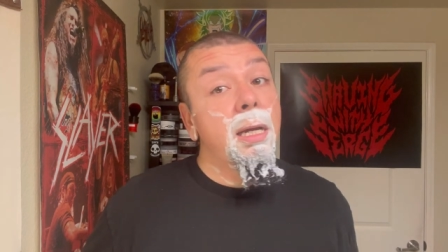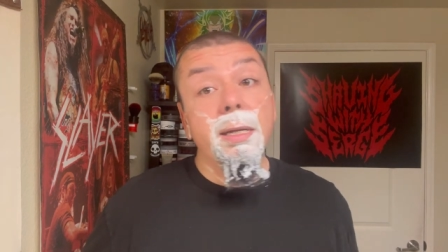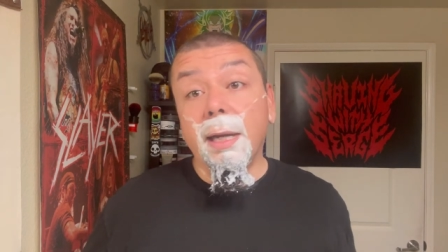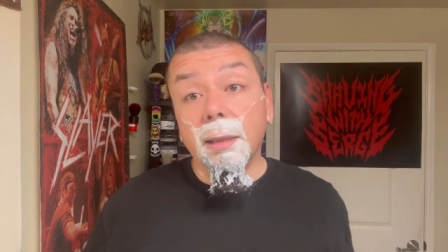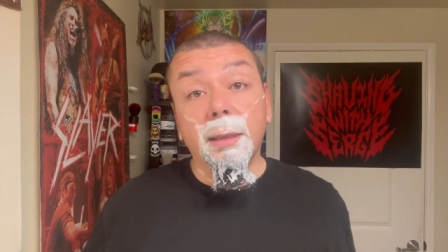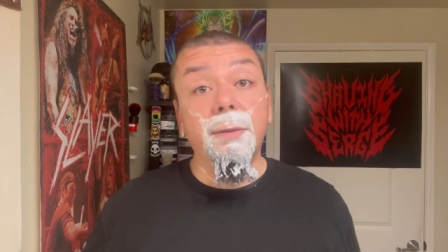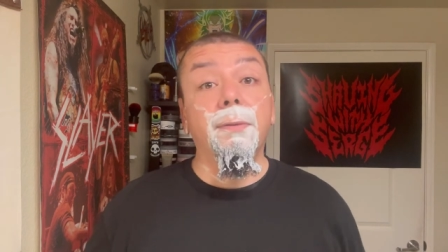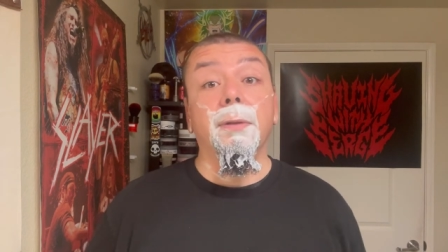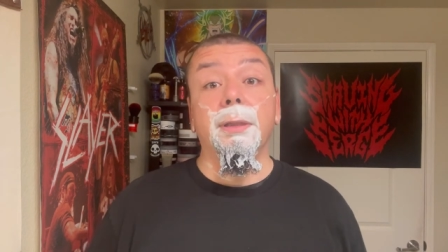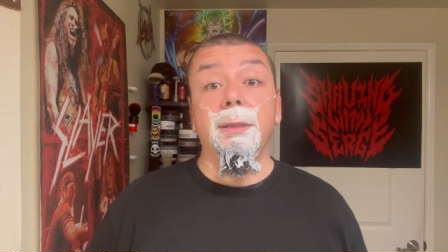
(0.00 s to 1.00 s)
Not looking
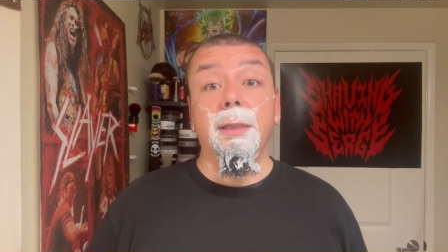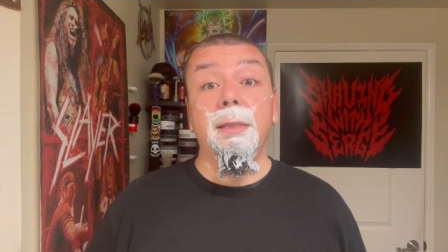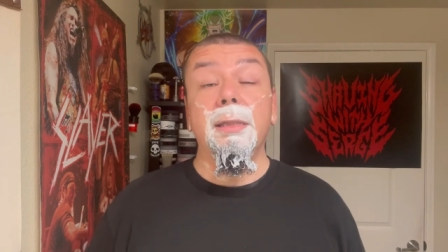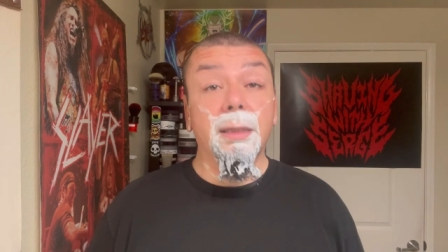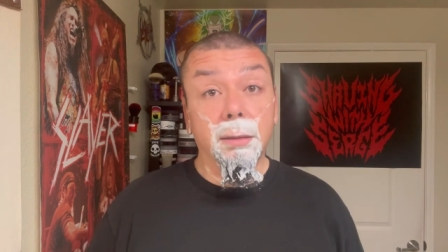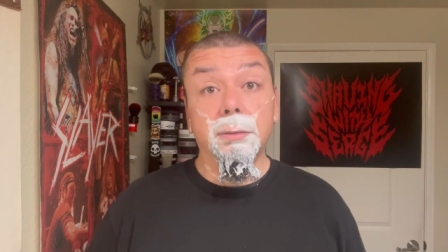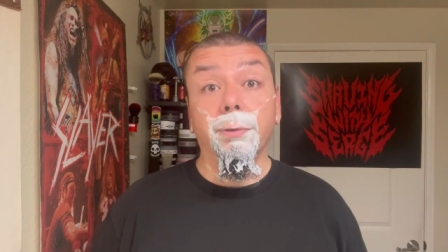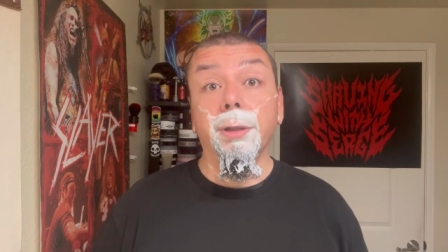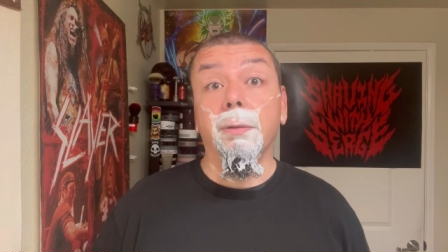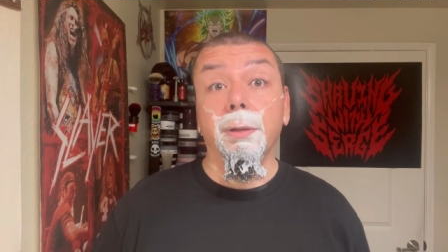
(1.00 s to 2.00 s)
forward to it and those
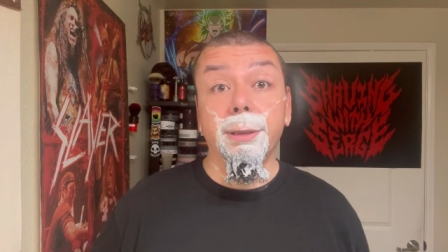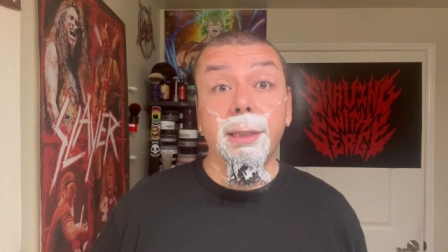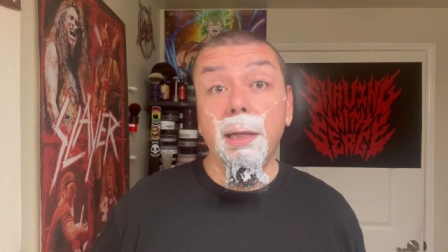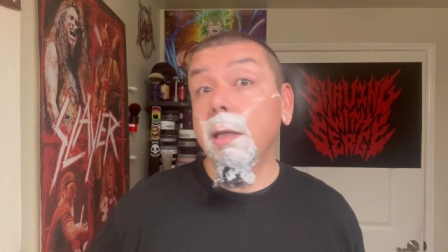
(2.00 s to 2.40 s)
work orders.